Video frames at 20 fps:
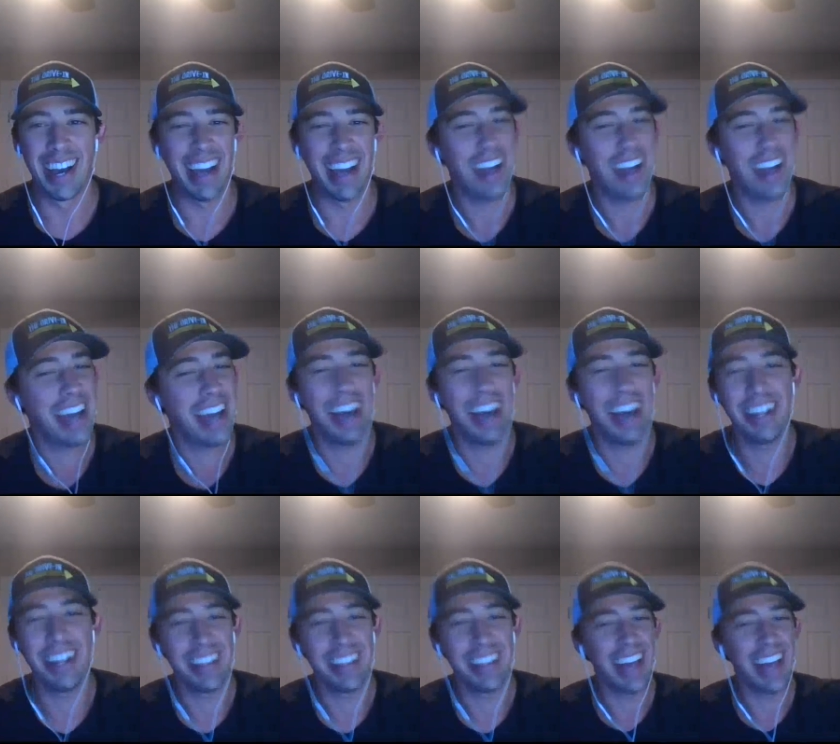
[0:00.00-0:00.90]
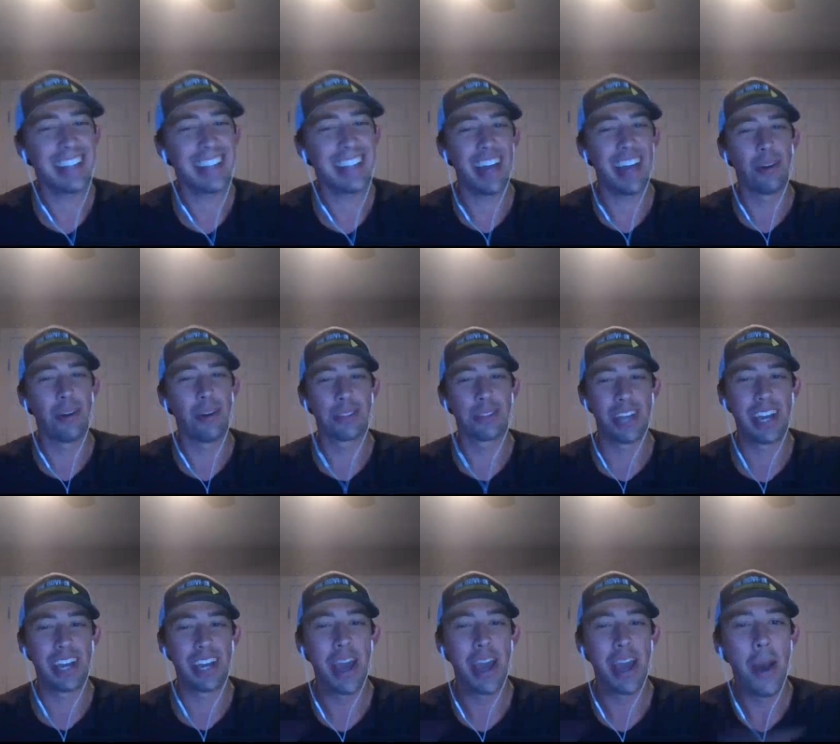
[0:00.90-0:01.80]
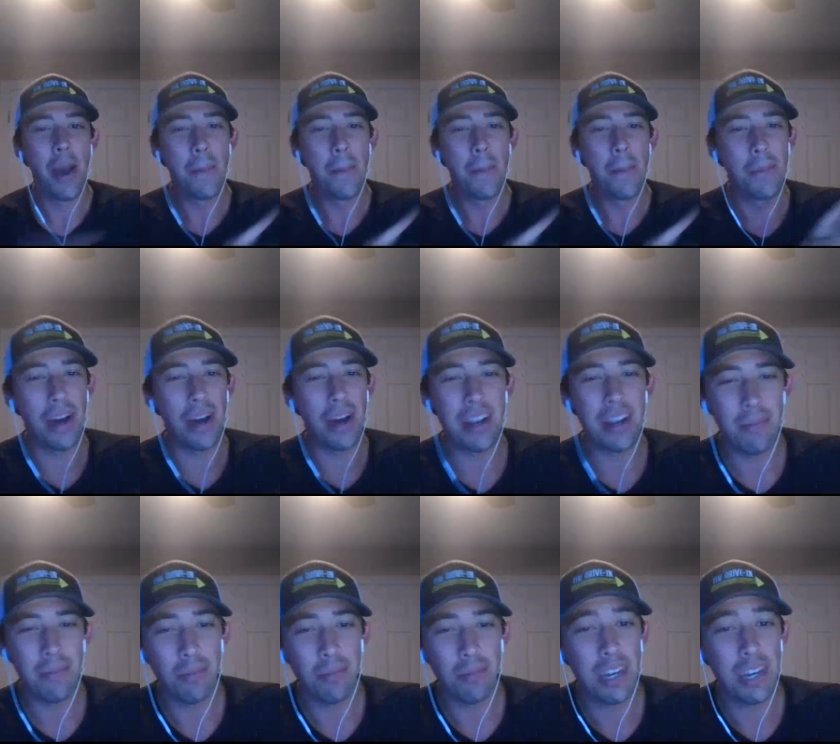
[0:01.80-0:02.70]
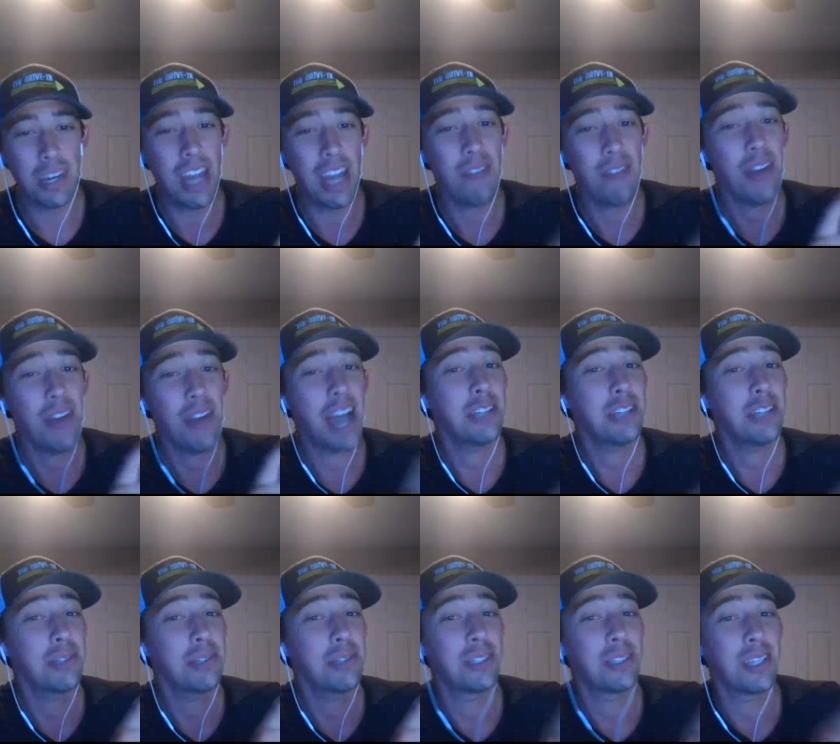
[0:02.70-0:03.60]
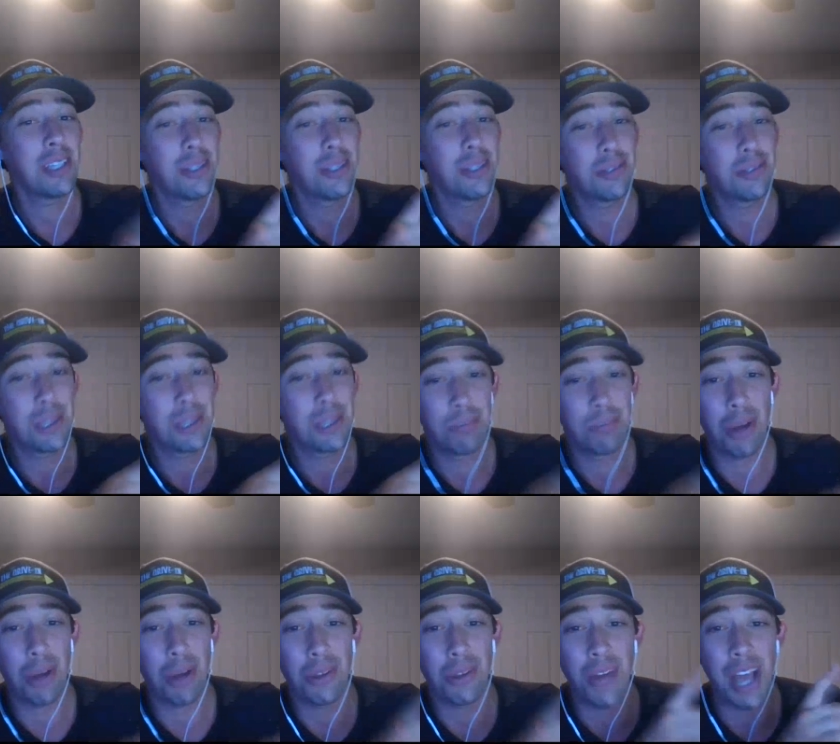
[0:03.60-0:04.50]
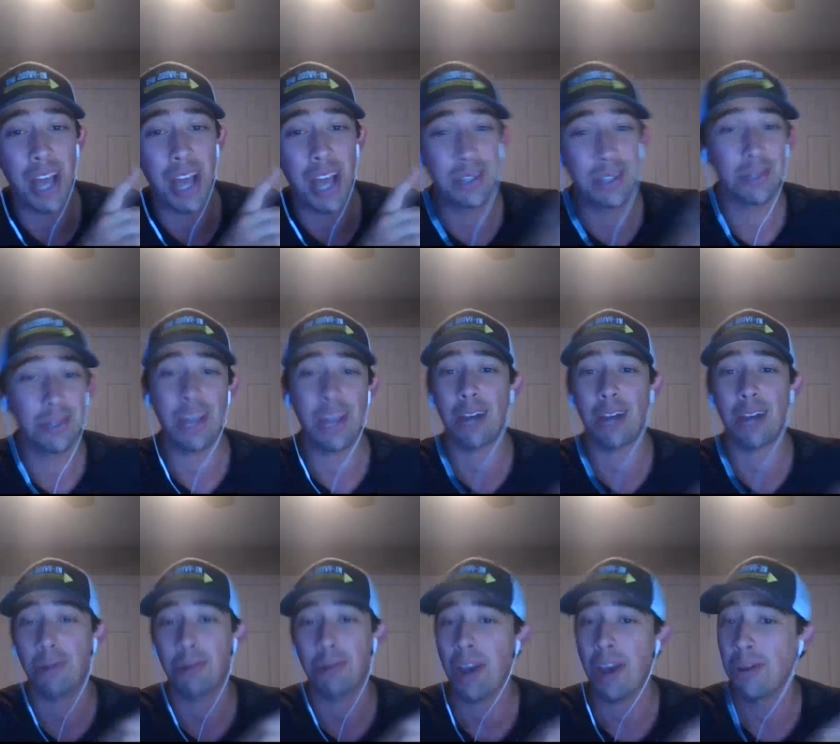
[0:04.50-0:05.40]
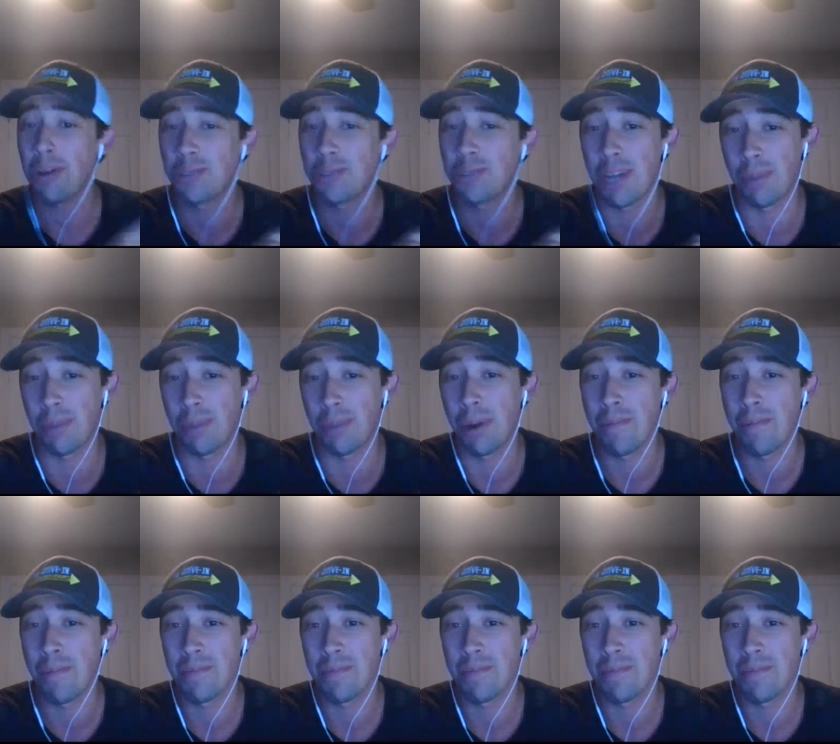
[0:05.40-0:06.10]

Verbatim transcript: I kind of like that whole thing, but we never actually see Lucy's brother enter that cryo chamber.